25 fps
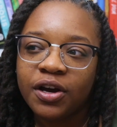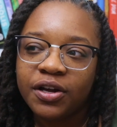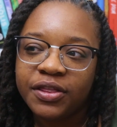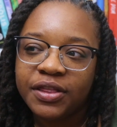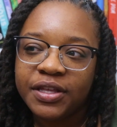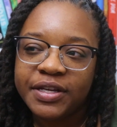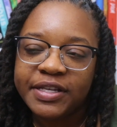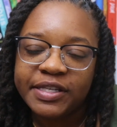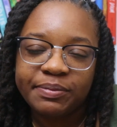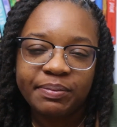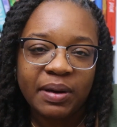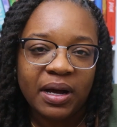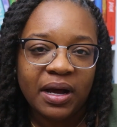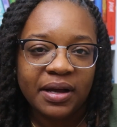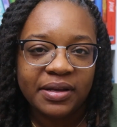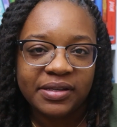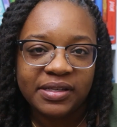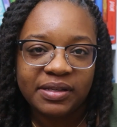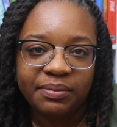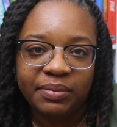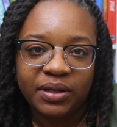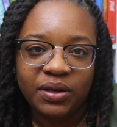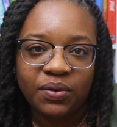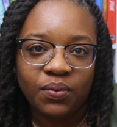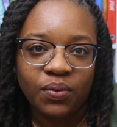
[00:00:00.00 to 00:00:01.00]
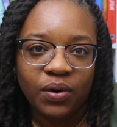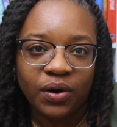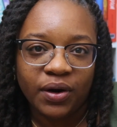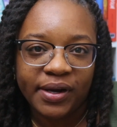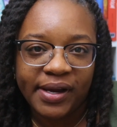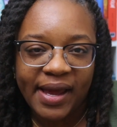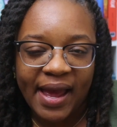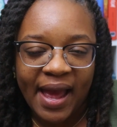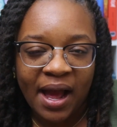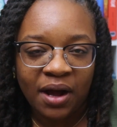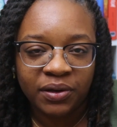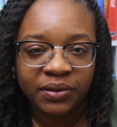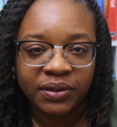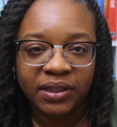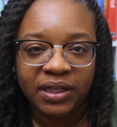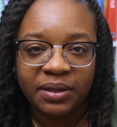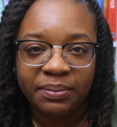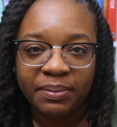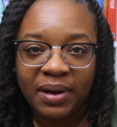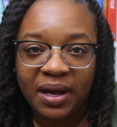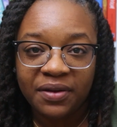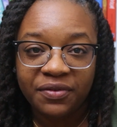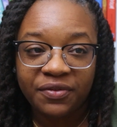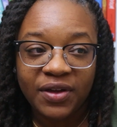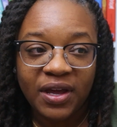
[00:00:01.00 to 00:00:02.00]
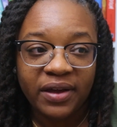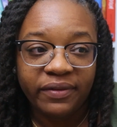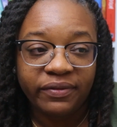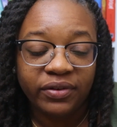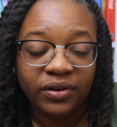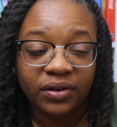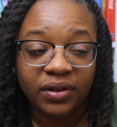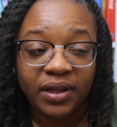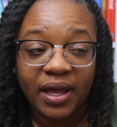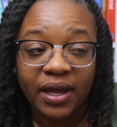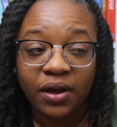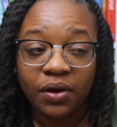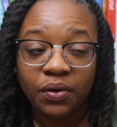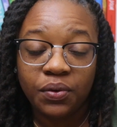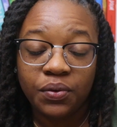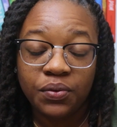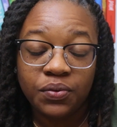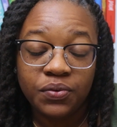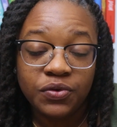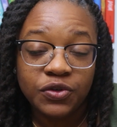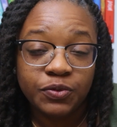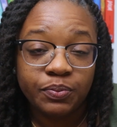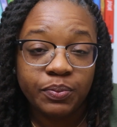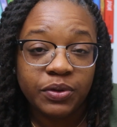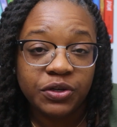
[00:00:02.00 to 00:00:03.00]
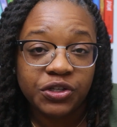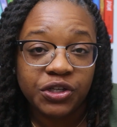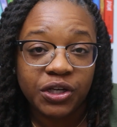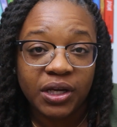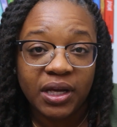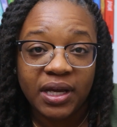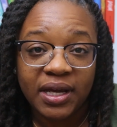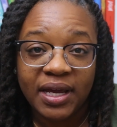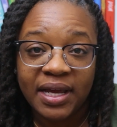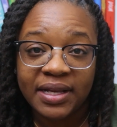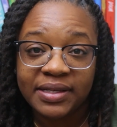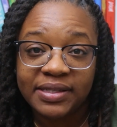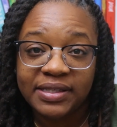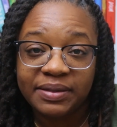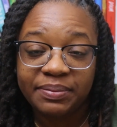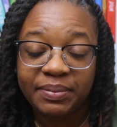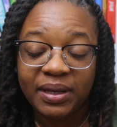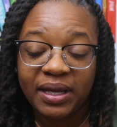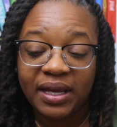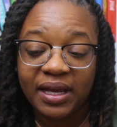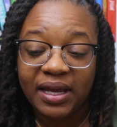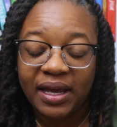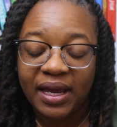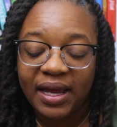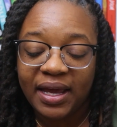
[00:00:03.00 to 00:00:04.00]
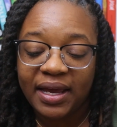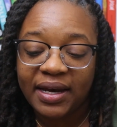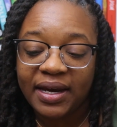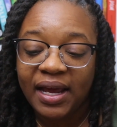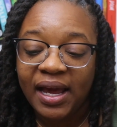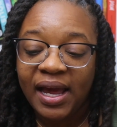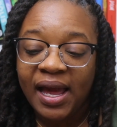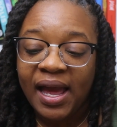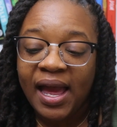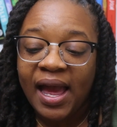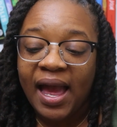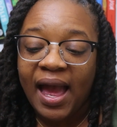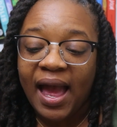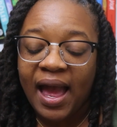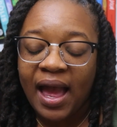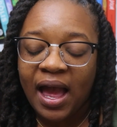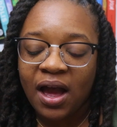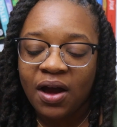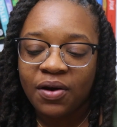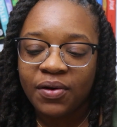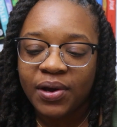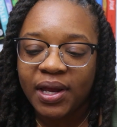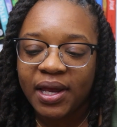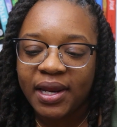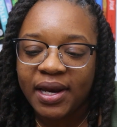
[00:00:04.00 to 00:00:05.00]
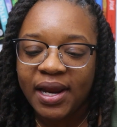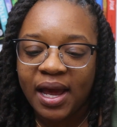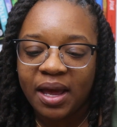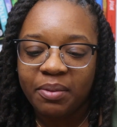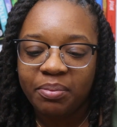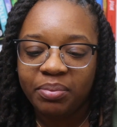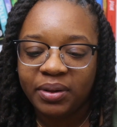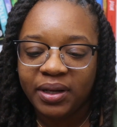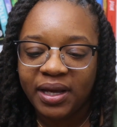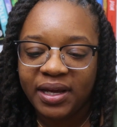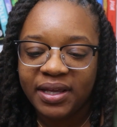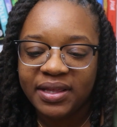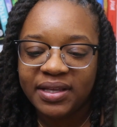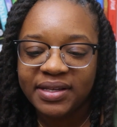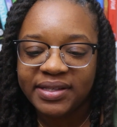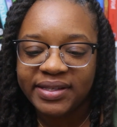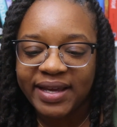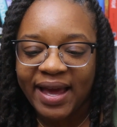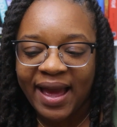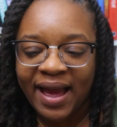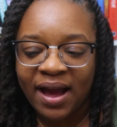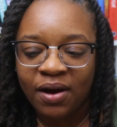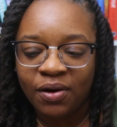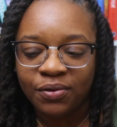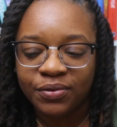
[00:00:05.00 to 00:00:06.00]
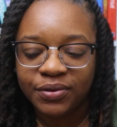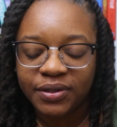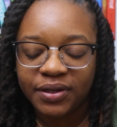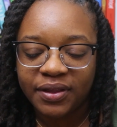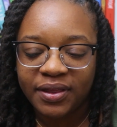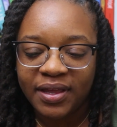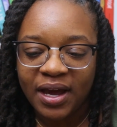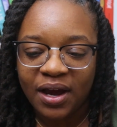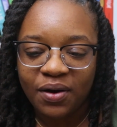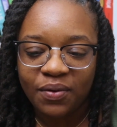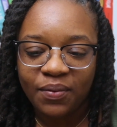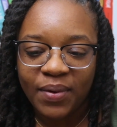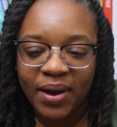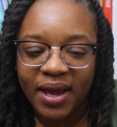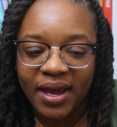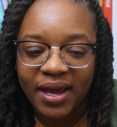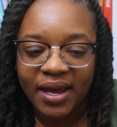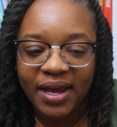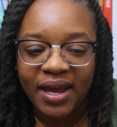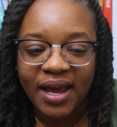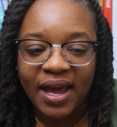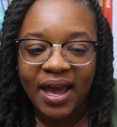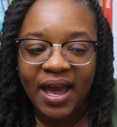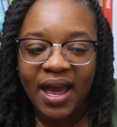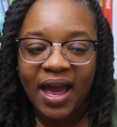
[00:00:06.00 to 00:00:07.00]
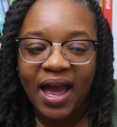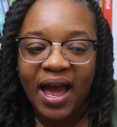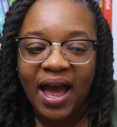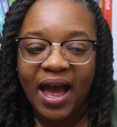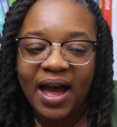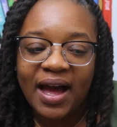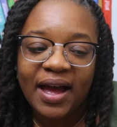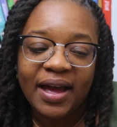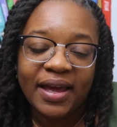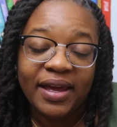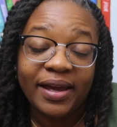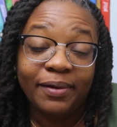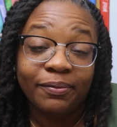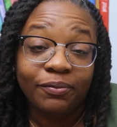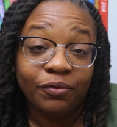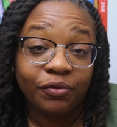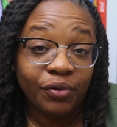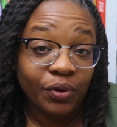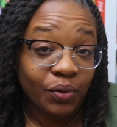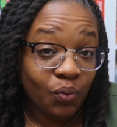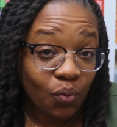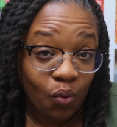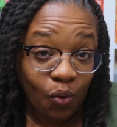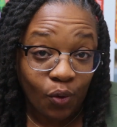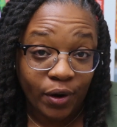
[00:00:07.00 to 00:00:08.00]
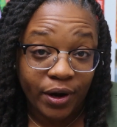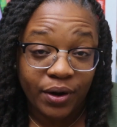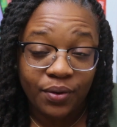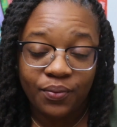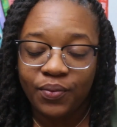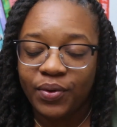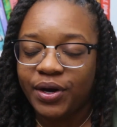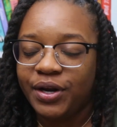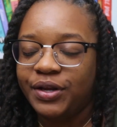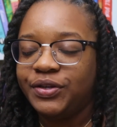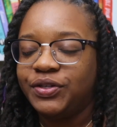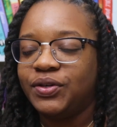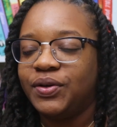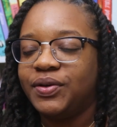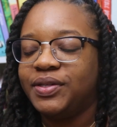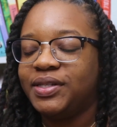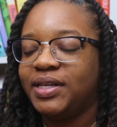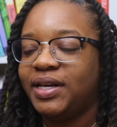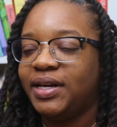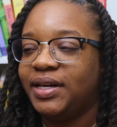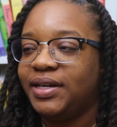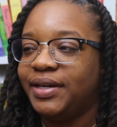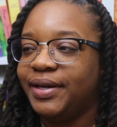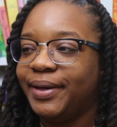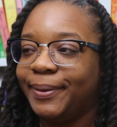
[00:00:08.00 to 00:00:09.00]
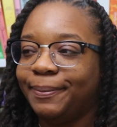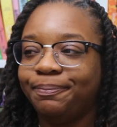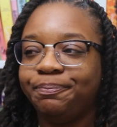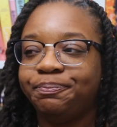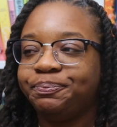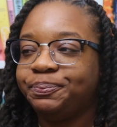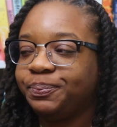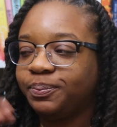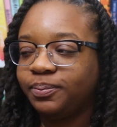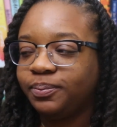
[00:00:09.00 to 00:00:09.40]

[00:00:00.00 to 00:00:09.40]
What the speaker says: could this possibly work out in my favor? Like, who's pushing against me, and how can I play this out that way I am rewarded when it's all said and done.